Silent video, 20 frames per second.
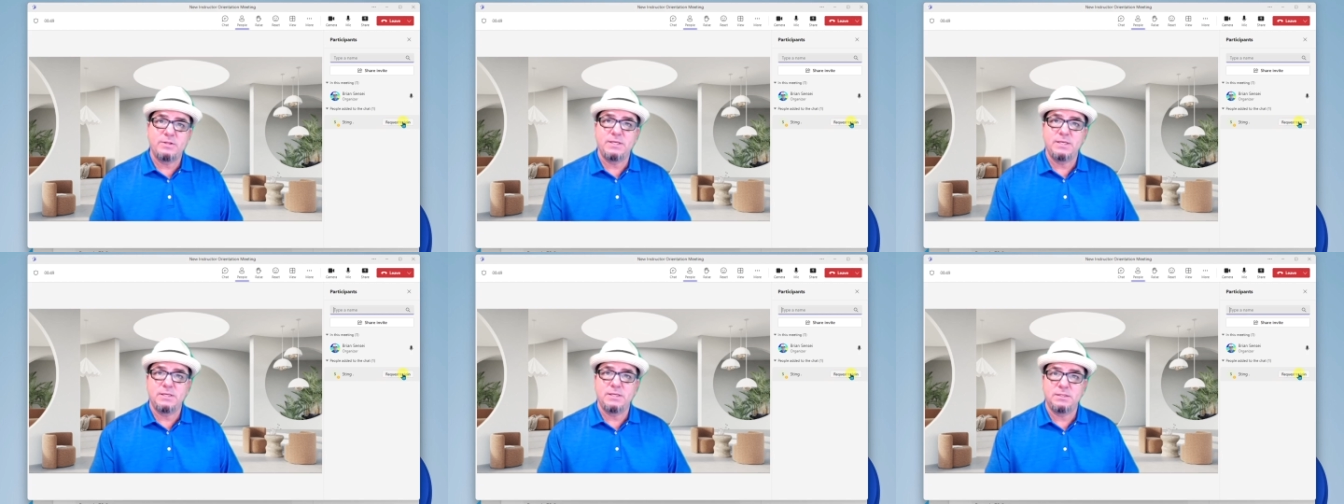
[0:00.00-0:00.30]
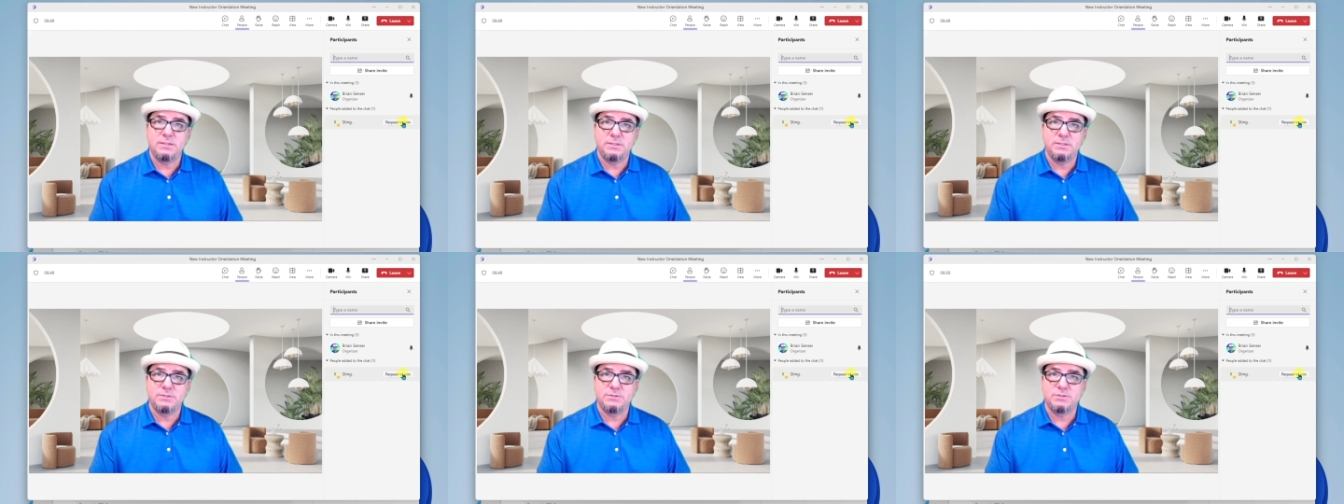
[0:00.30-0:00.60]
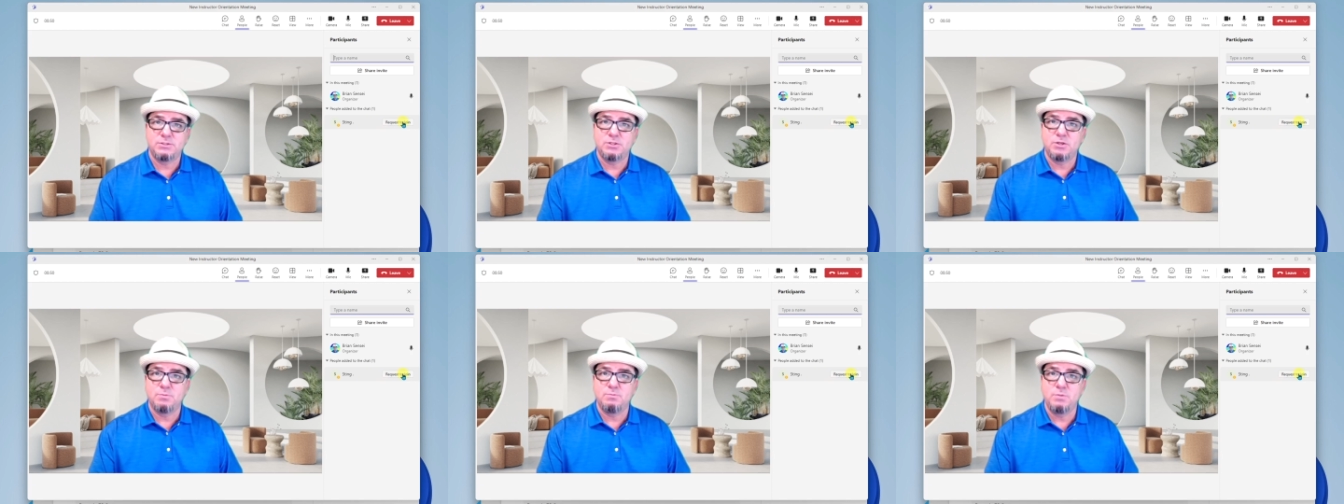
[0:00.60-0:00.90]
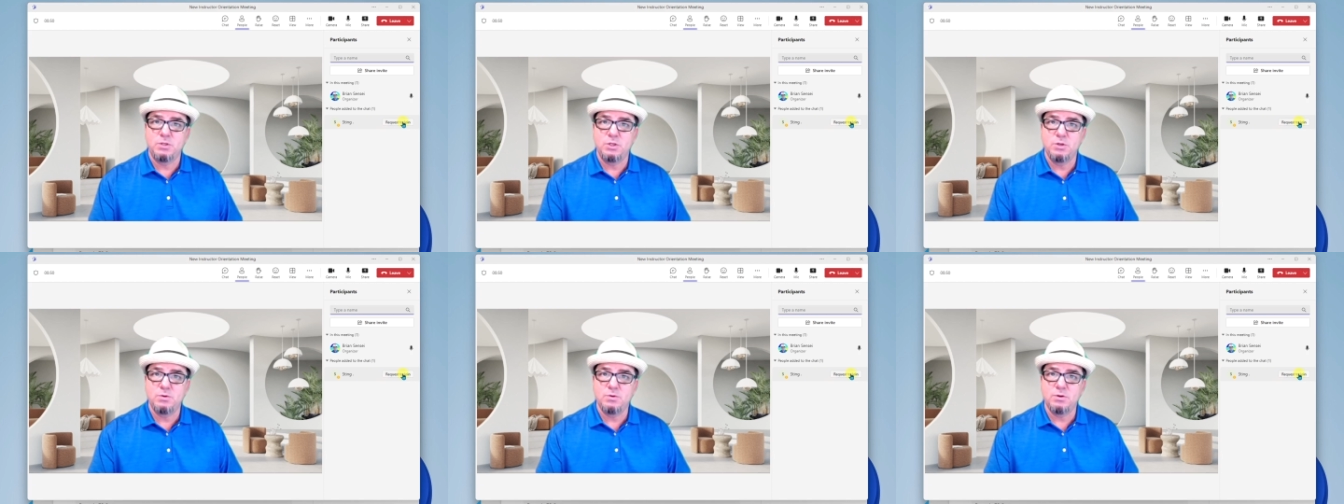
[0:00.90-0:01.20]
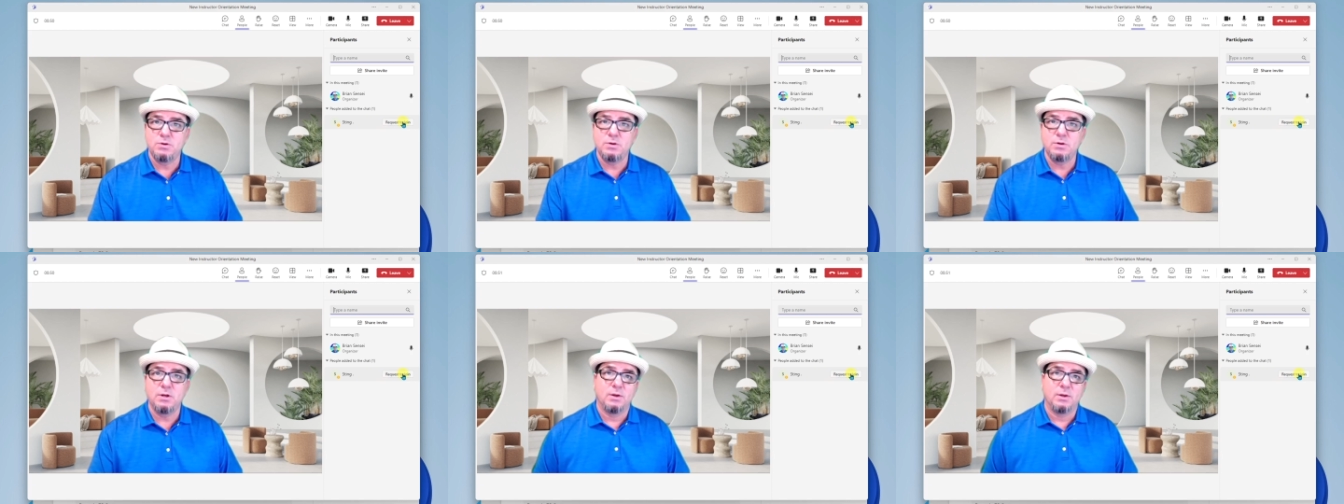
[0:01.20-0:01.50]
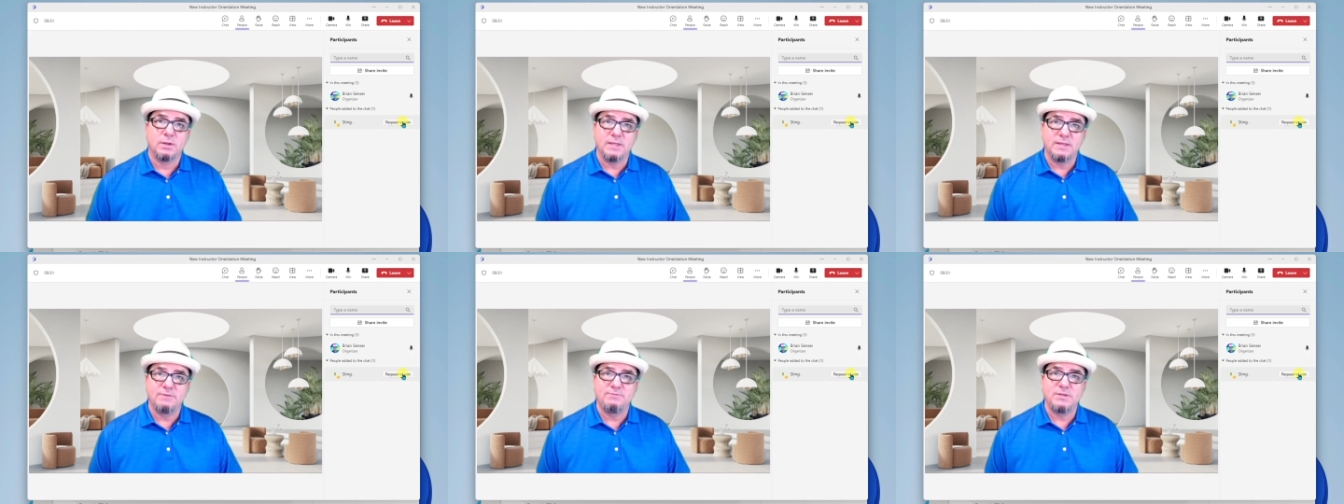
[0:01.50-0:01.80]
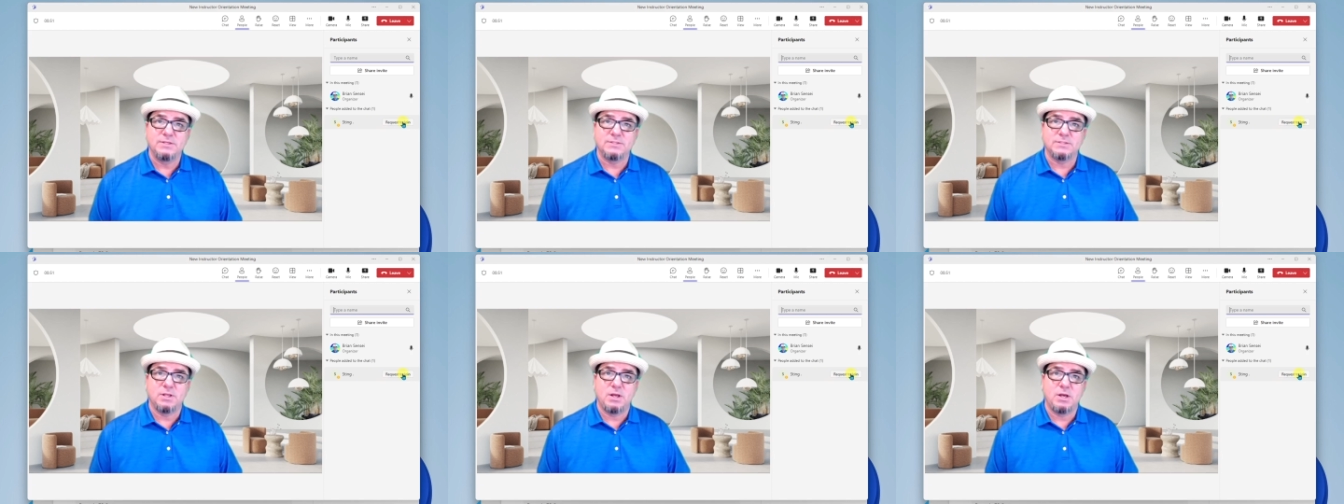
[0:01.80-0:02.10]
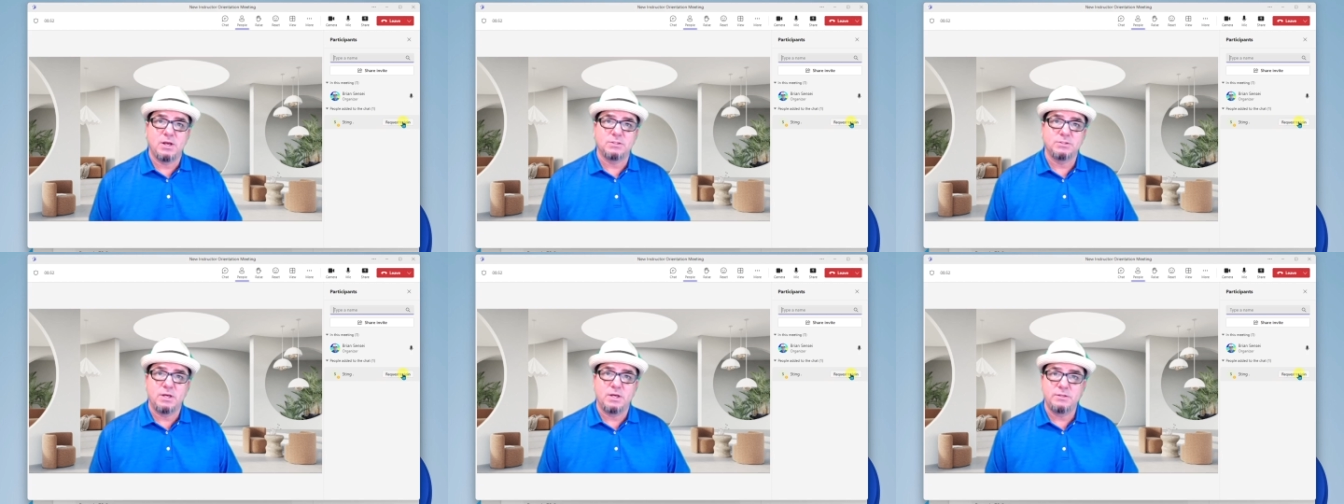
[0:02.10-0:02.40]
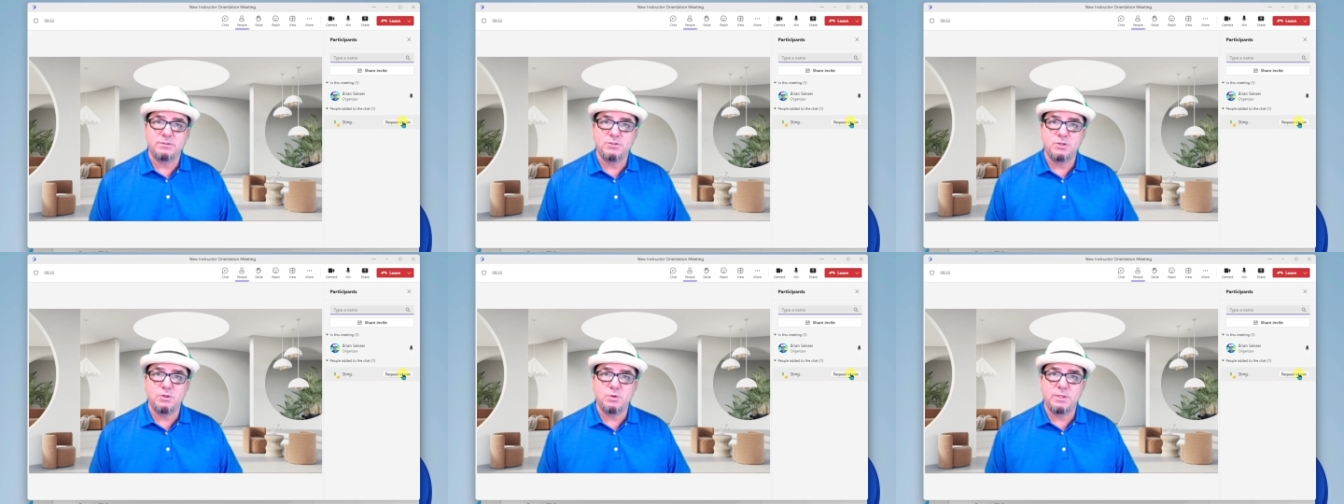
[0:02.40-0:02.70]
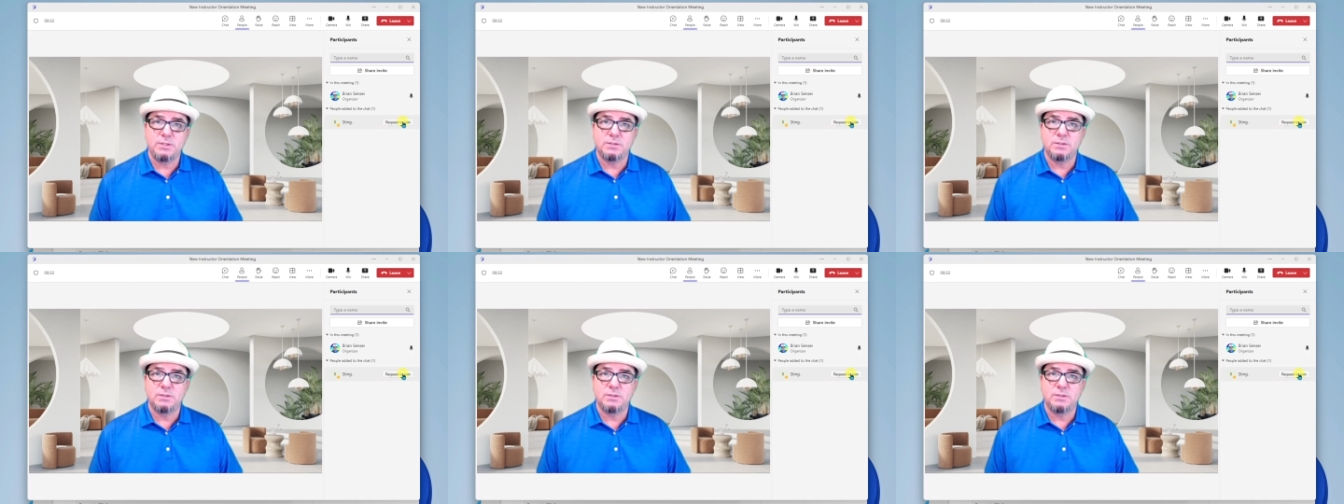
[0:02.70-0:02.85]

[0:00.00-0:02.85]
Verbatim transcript: his computer if he's logged onto it,